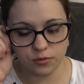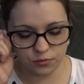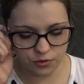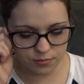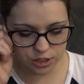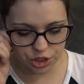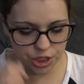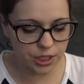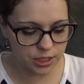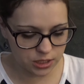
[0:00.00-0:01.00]
from the
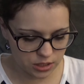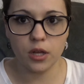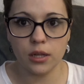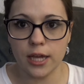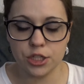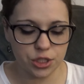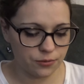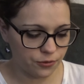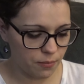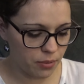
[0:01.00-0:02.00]
Genius collection
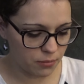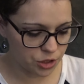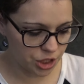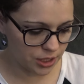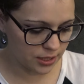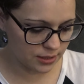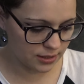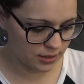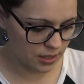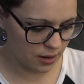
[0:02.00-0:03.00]
from Bum
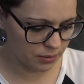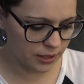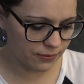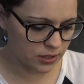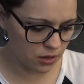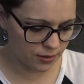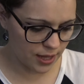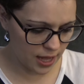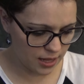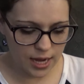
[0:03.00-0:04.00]
Genius. I believe it's called
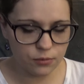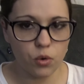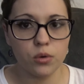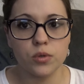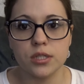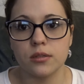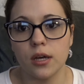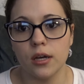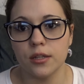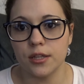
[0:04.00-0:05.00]
that. And one was
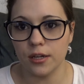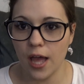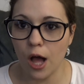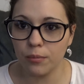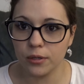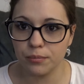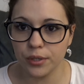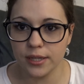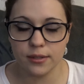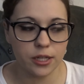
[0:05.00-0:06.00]
the, the Albert
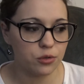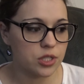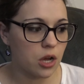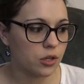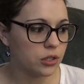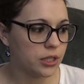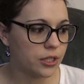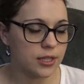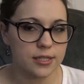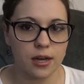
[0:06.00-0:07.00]
print that you saw
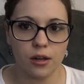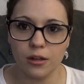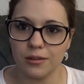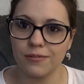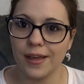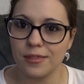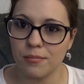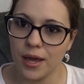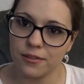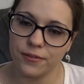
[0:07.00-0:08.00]
earlier that's got all of like the
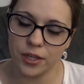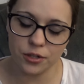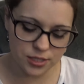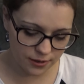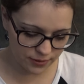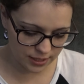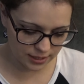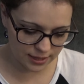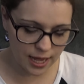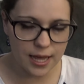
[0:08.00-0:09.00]
math figures and everything
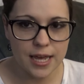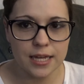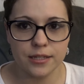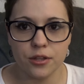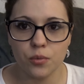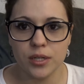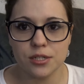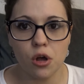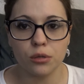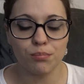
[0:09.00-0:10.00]
like that. And the other one
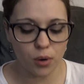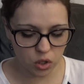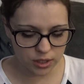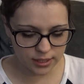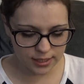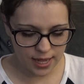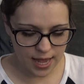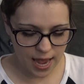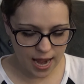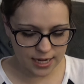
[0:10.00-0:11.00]
is called Martin
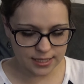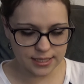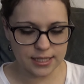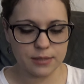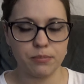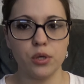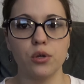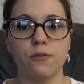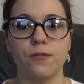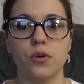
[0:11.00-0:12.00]
and it's this
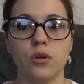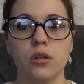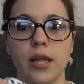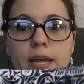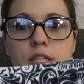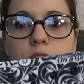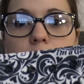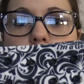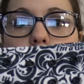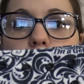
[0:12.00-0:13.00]
beautiful like
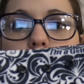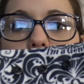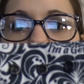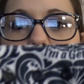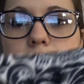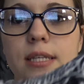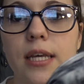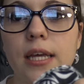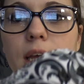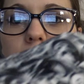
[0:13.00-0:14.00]
tiger print you could
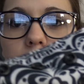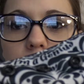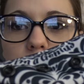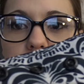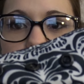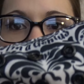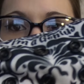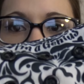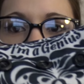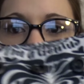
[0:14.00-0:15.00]
see. It's
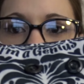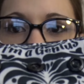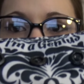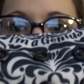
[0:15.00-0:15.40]
got this